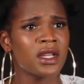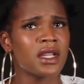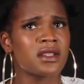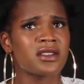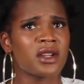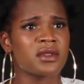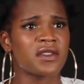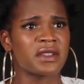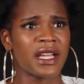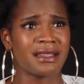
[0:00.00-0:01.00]
in terms of
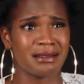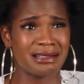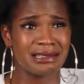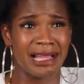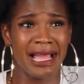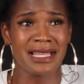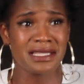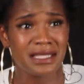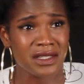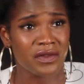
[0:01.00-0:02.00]
class
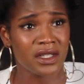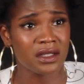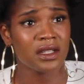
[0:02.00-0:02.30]
even.